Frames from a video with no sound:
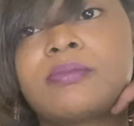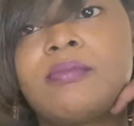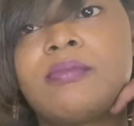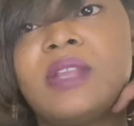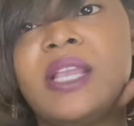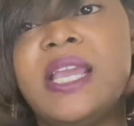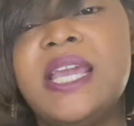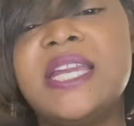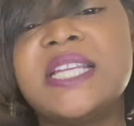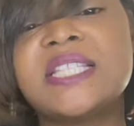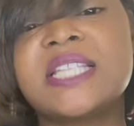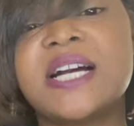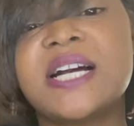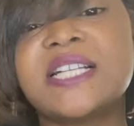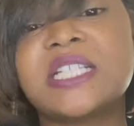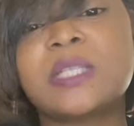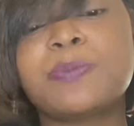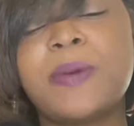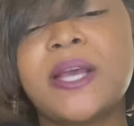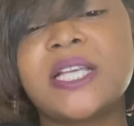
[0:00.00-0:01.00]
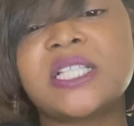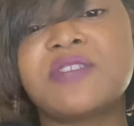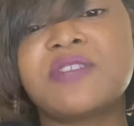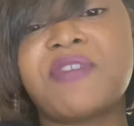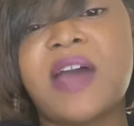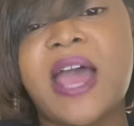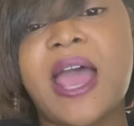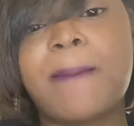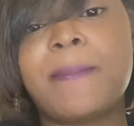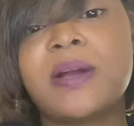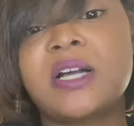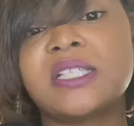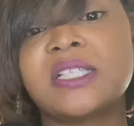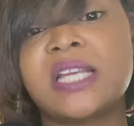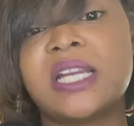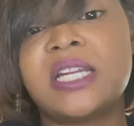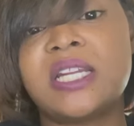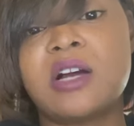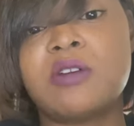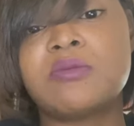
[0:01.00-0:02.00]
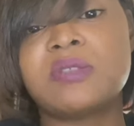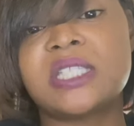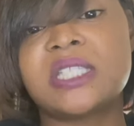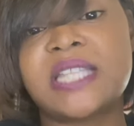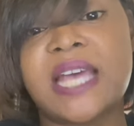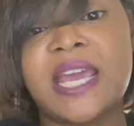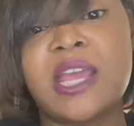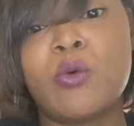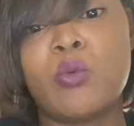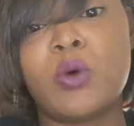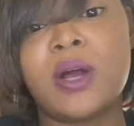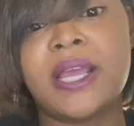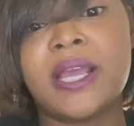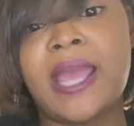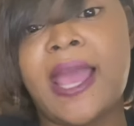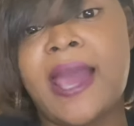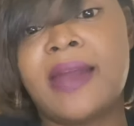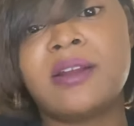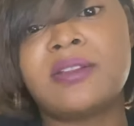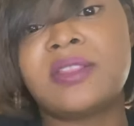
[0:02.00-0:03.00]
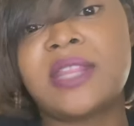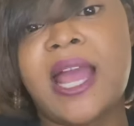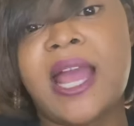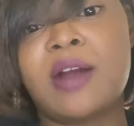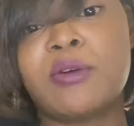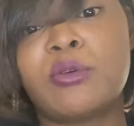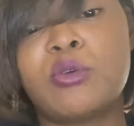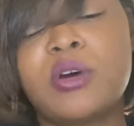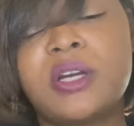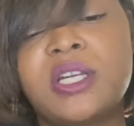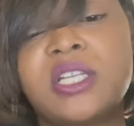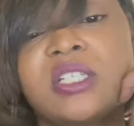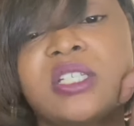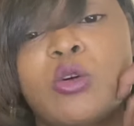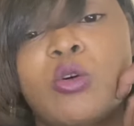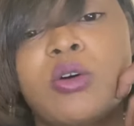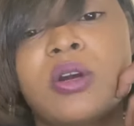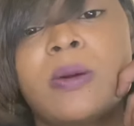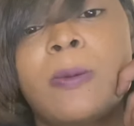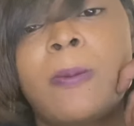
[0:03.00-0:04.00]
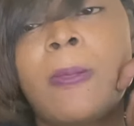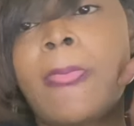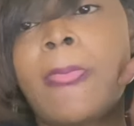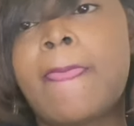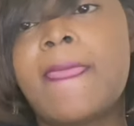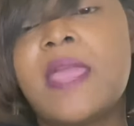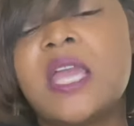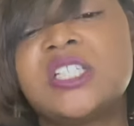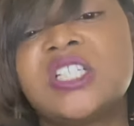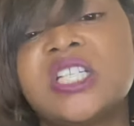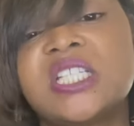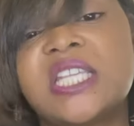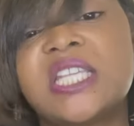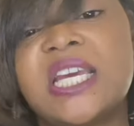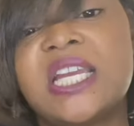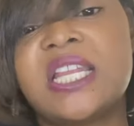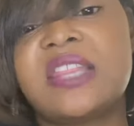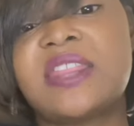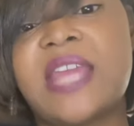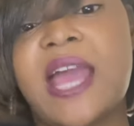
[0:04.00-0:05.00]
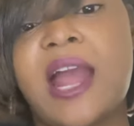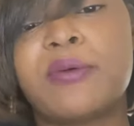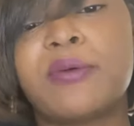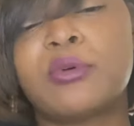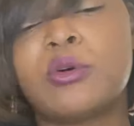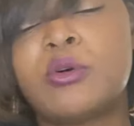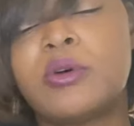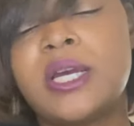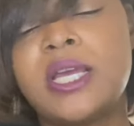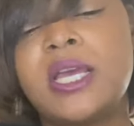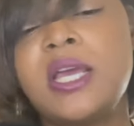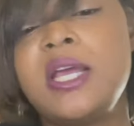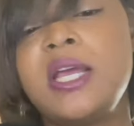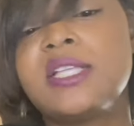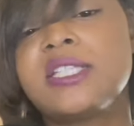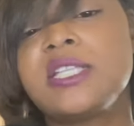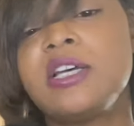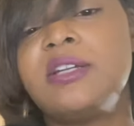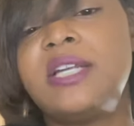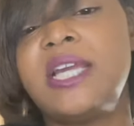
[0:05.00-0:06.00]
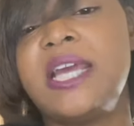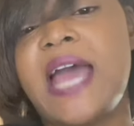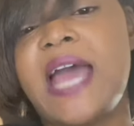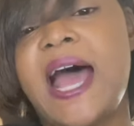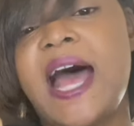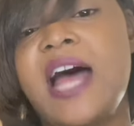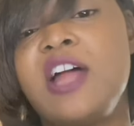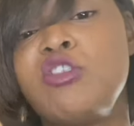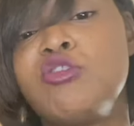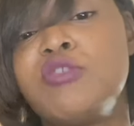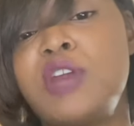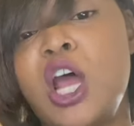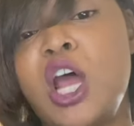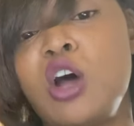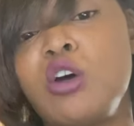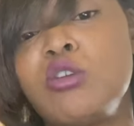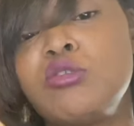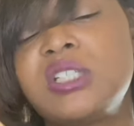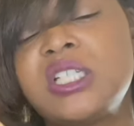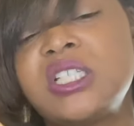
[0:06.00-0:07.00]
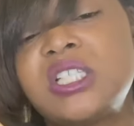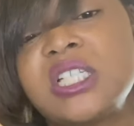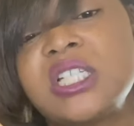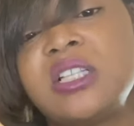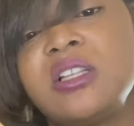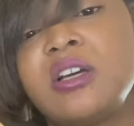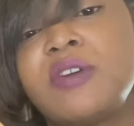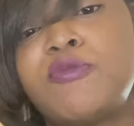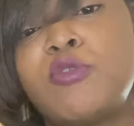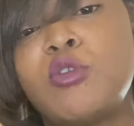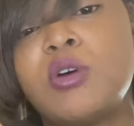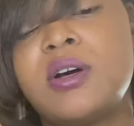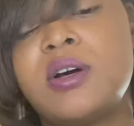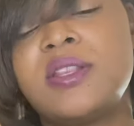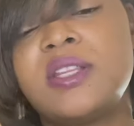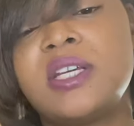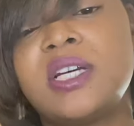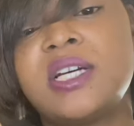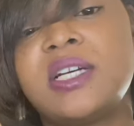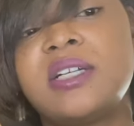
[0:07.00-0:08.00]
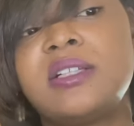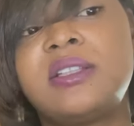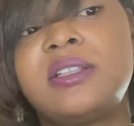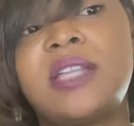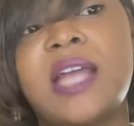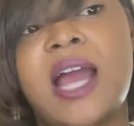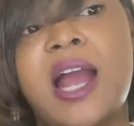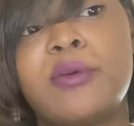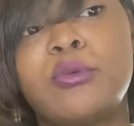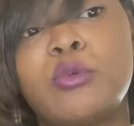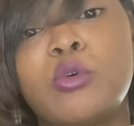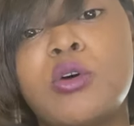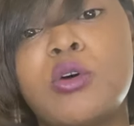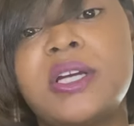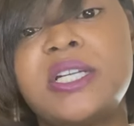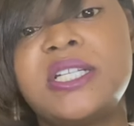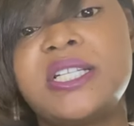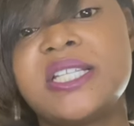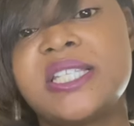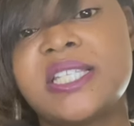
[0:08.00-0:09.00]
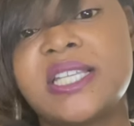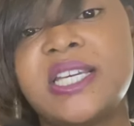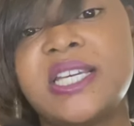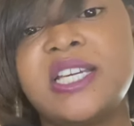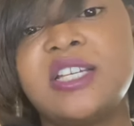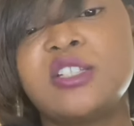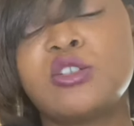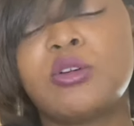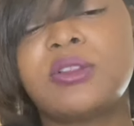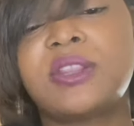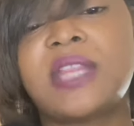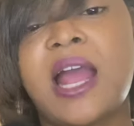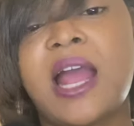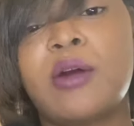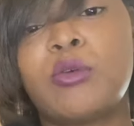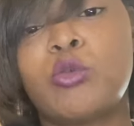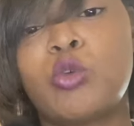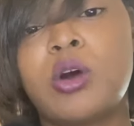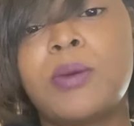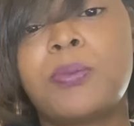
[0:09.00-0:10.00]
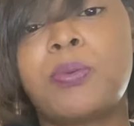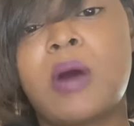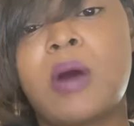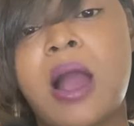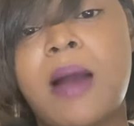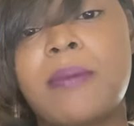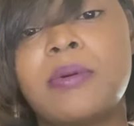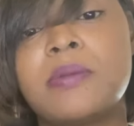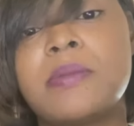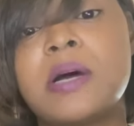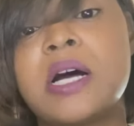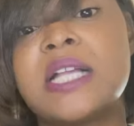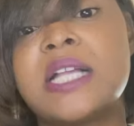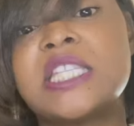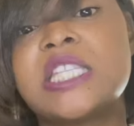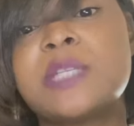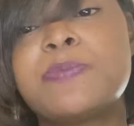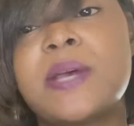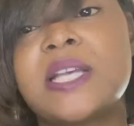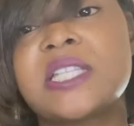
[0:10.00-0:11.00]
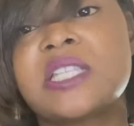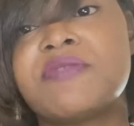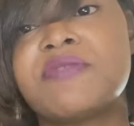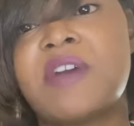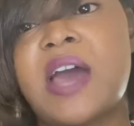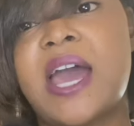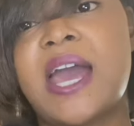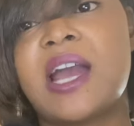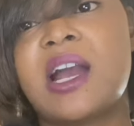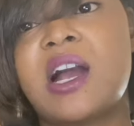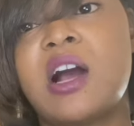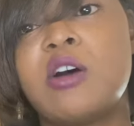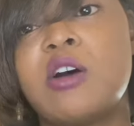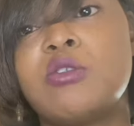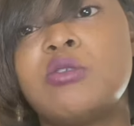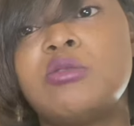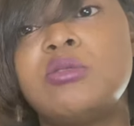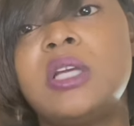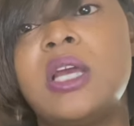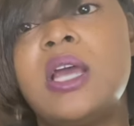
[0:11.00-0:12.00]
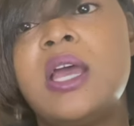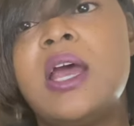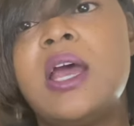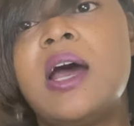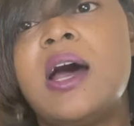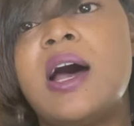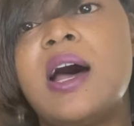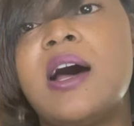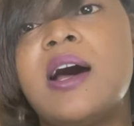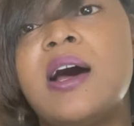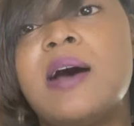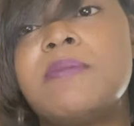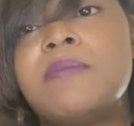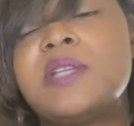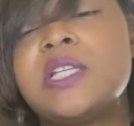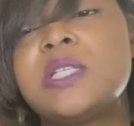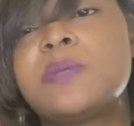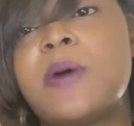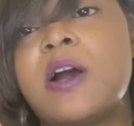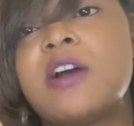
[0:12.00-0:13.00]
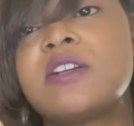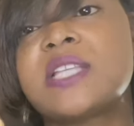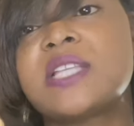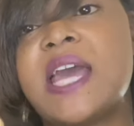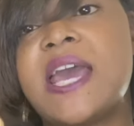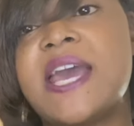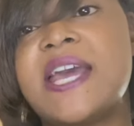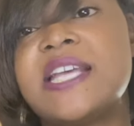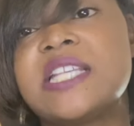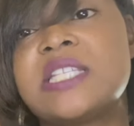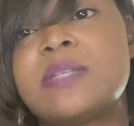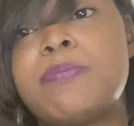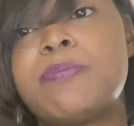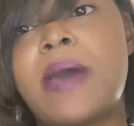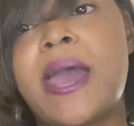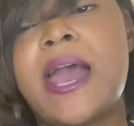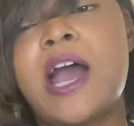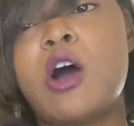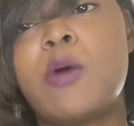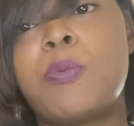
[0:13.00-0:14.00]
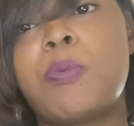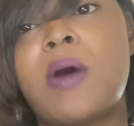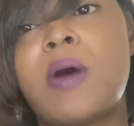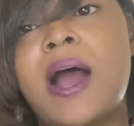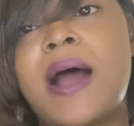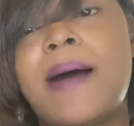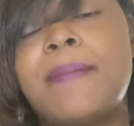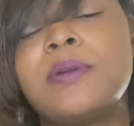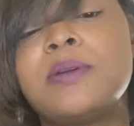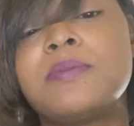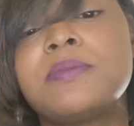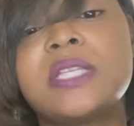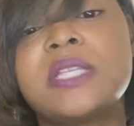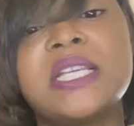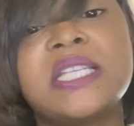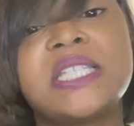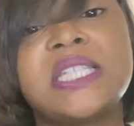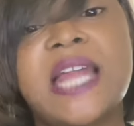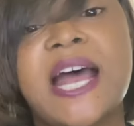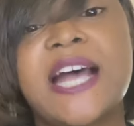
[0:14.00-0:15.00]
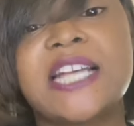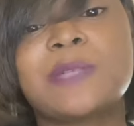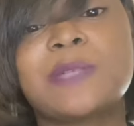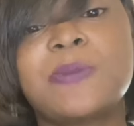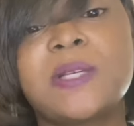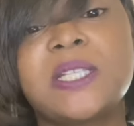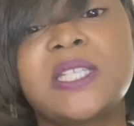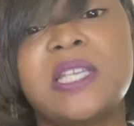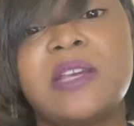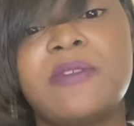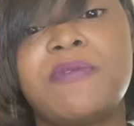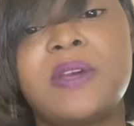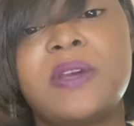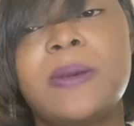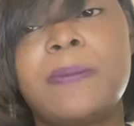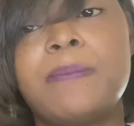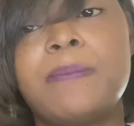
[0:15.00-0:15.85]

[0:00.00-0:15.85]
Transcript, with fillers: And it's unspecified because they don't say what kind of thyroid disorder. It just says thyroid. So then I'll know to just look for the thyroid disease or thyroid problem unspecified code. This person has bowel problems. It's not specific.